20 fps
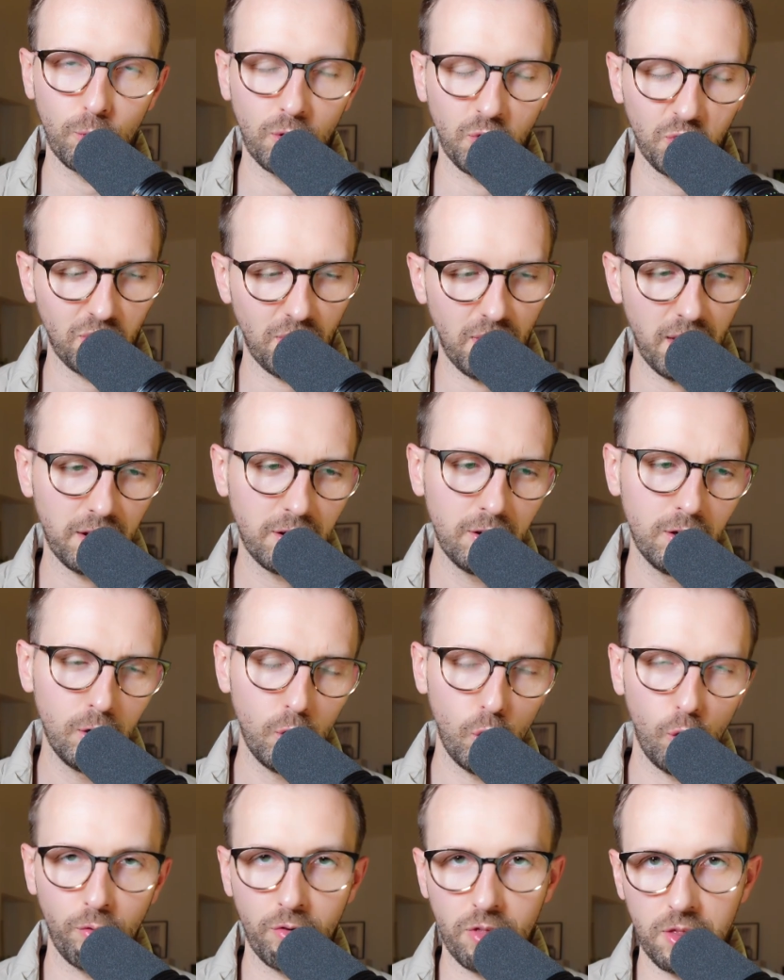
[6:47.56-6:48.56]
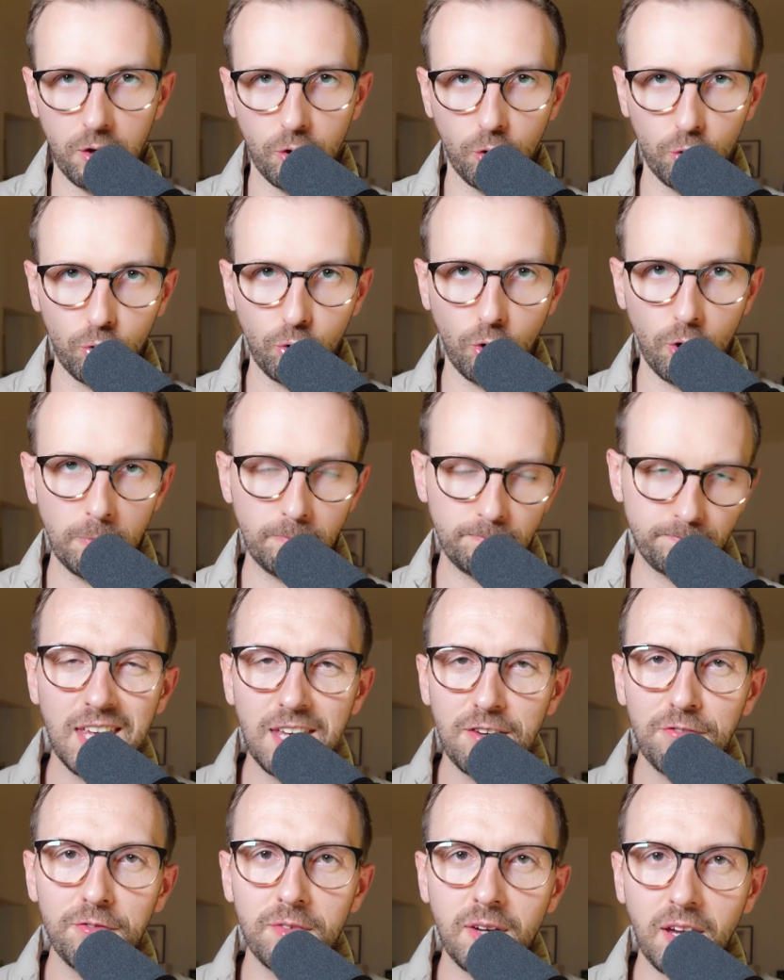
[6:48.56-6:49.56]
is that over the long term,
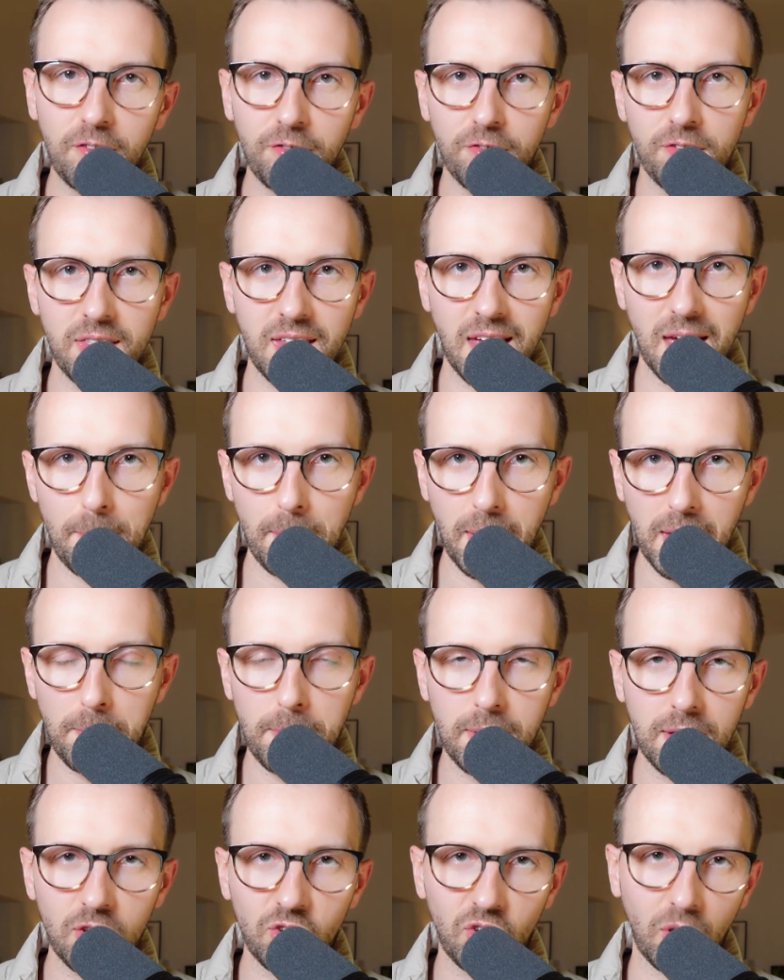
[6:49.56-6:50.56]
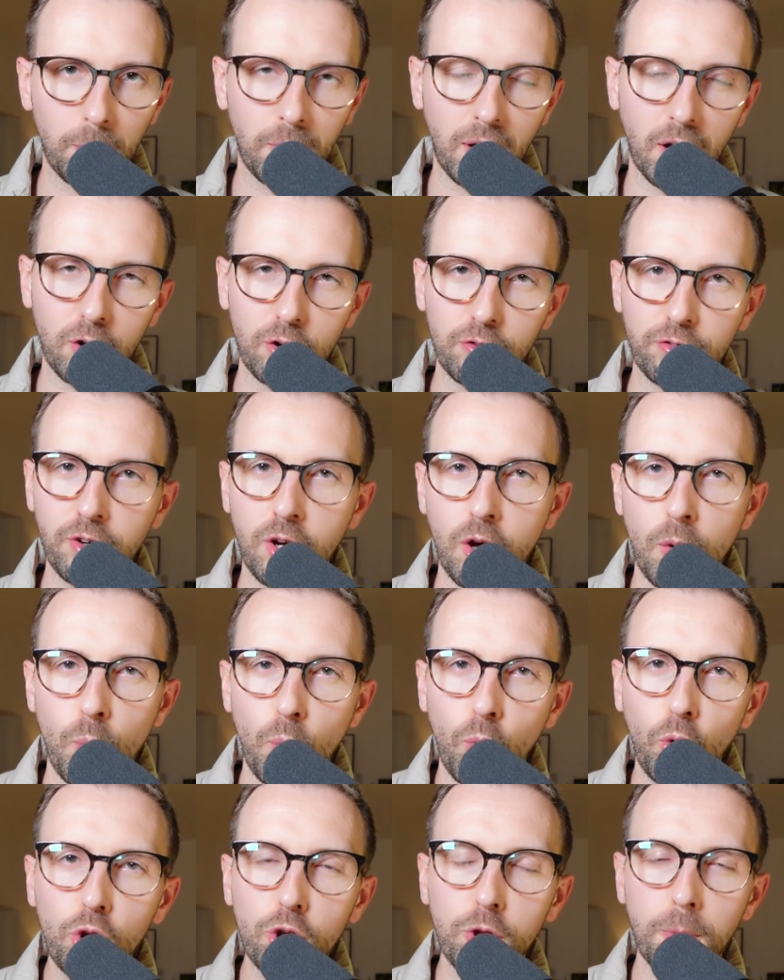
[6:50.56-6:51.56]
even if there may be some kind of
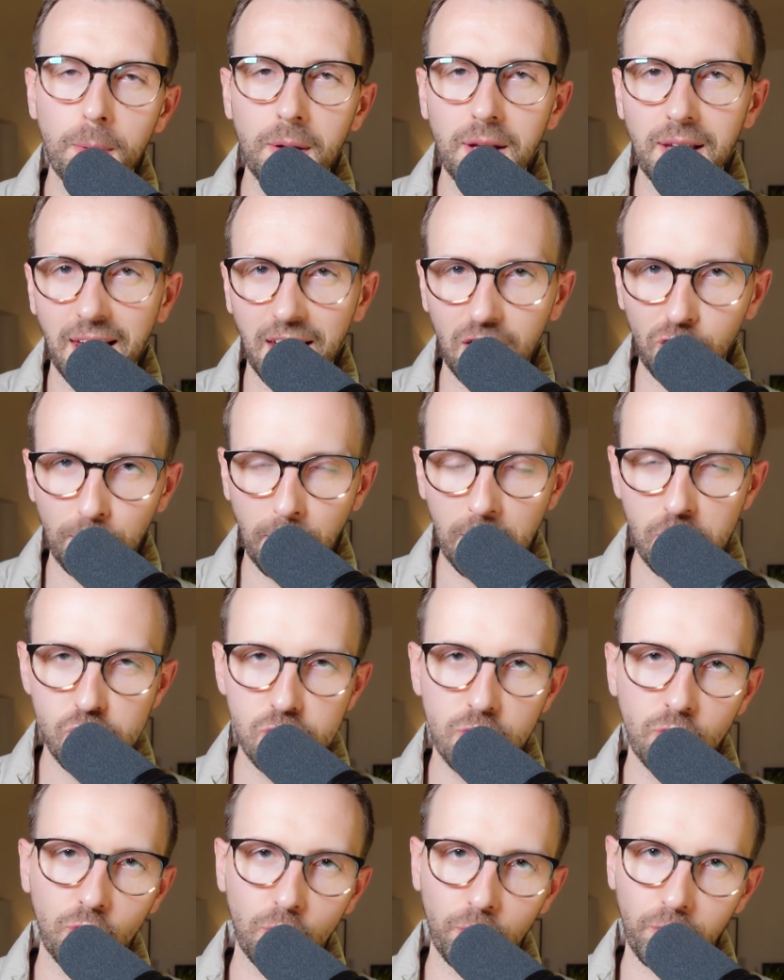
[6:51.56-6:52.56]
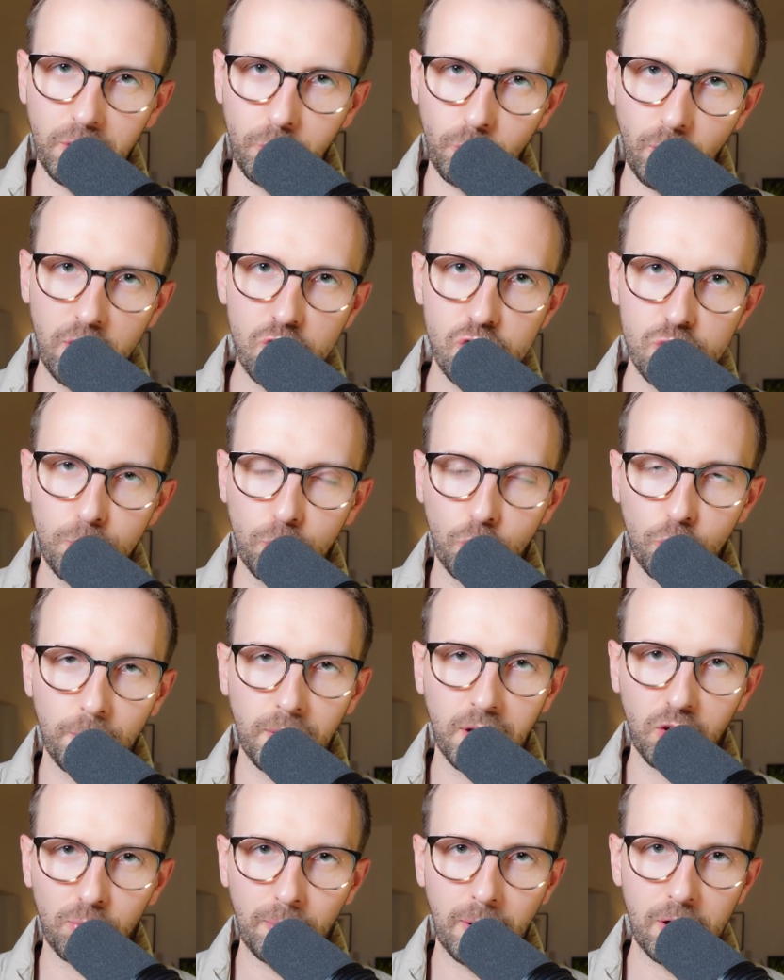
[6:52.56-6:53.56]
multiple expansion, so valuation
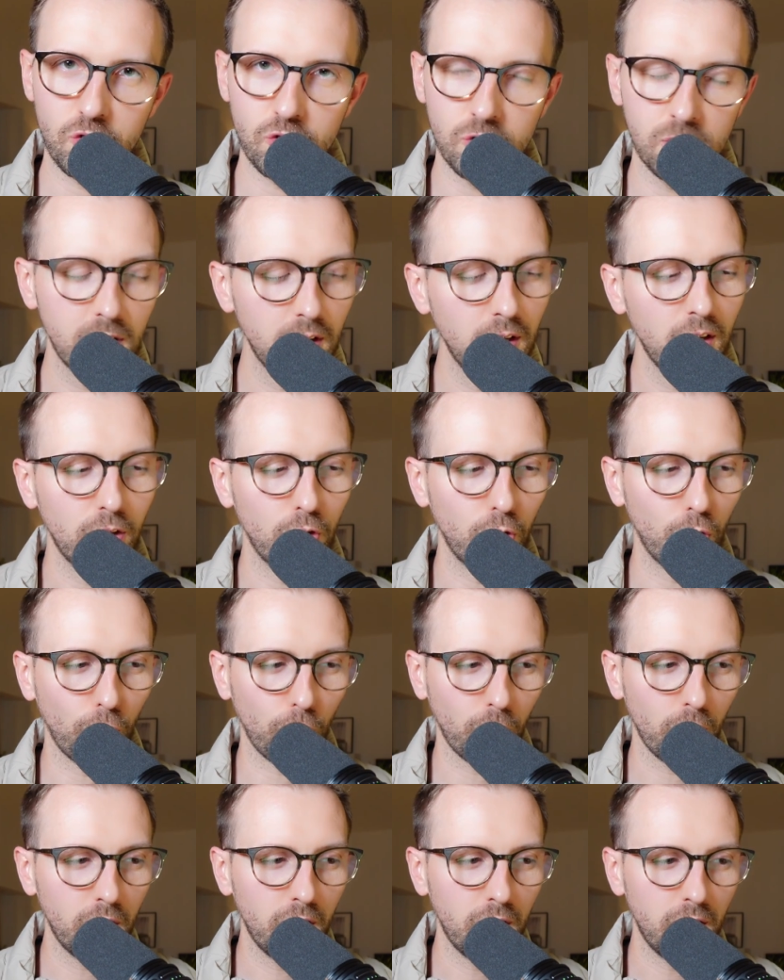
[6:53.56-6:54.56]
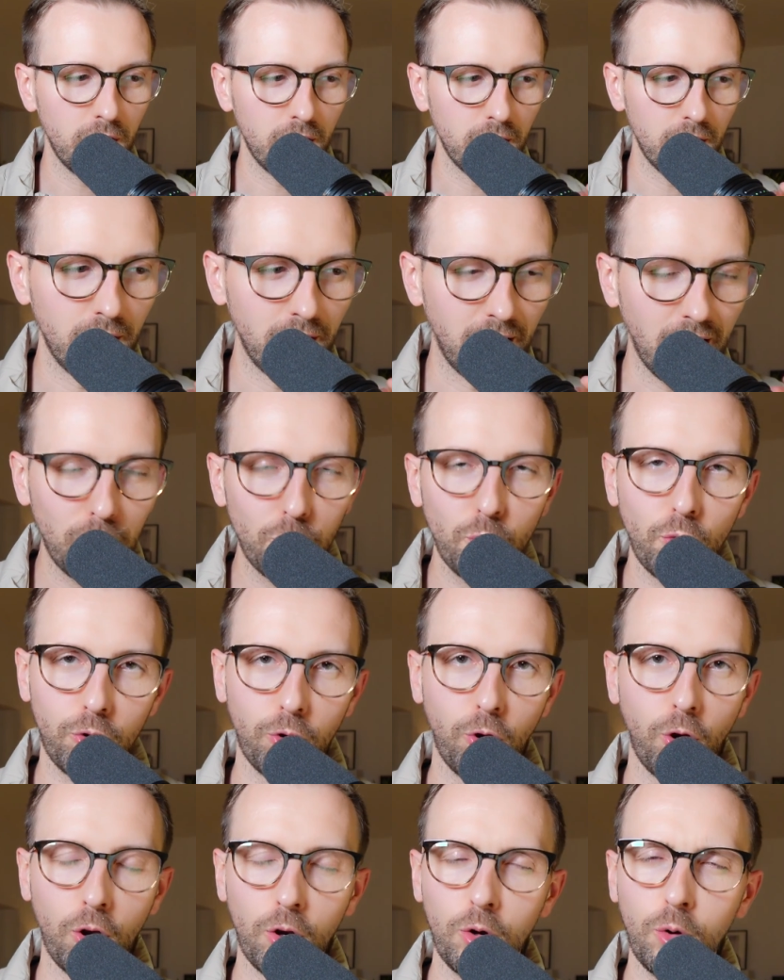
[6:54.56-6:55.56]
multiple expansion, your net
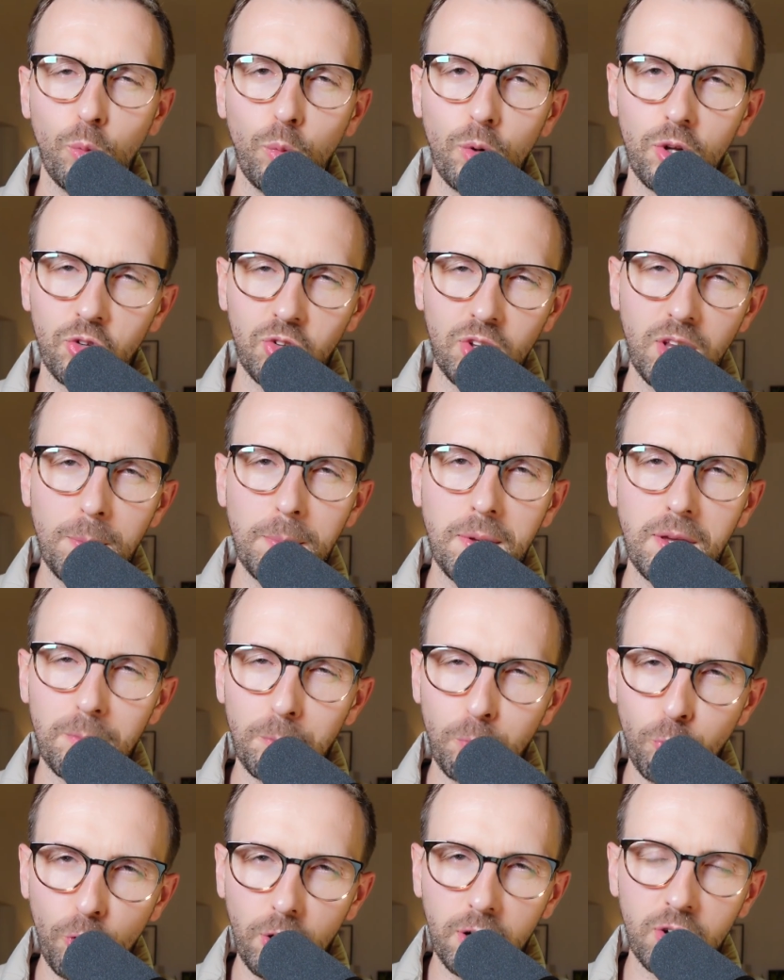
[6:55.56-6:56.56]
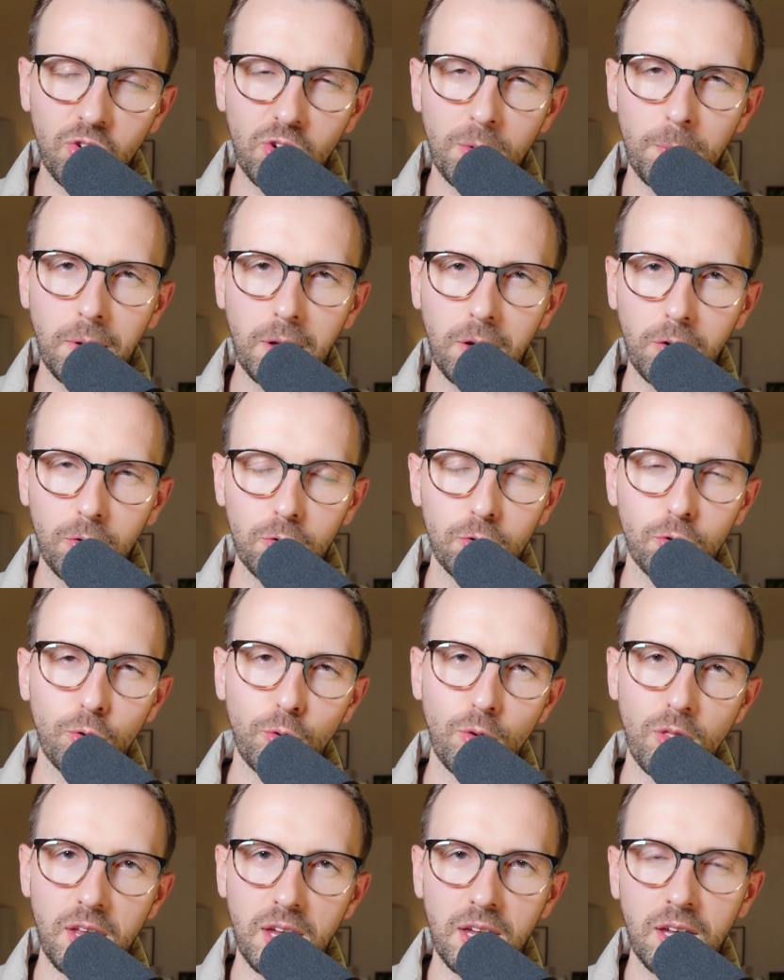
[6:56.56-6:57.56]
return will still be pretty similar
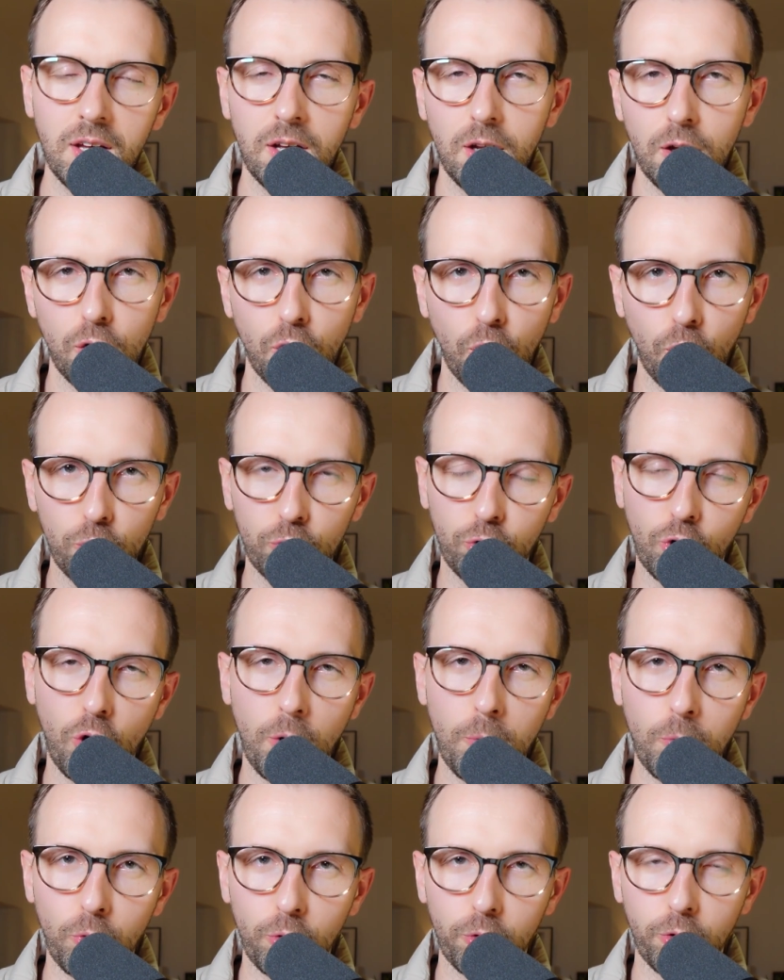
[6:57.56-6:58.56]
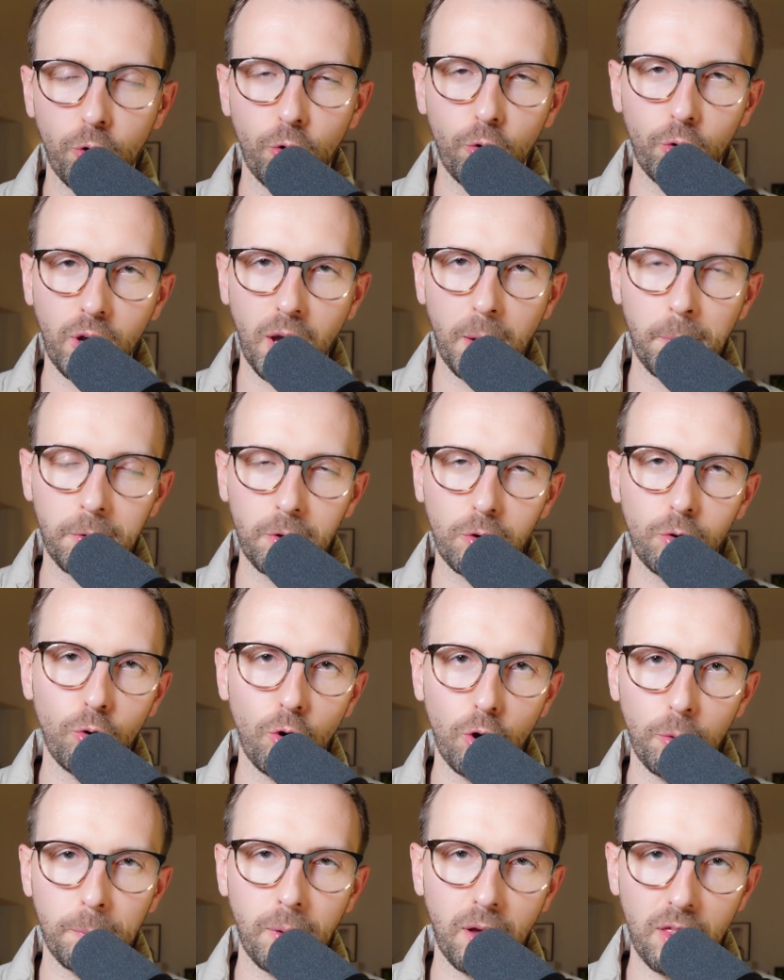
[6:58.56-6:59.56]
to the long-term return on capital
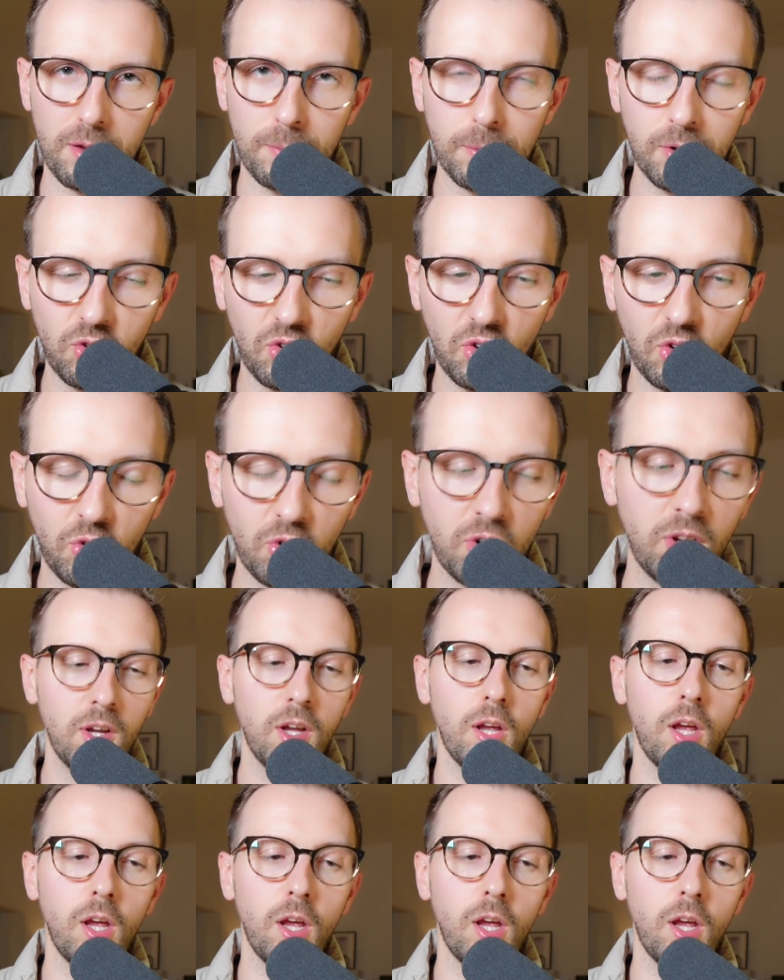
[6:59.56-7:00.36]
earned by the business,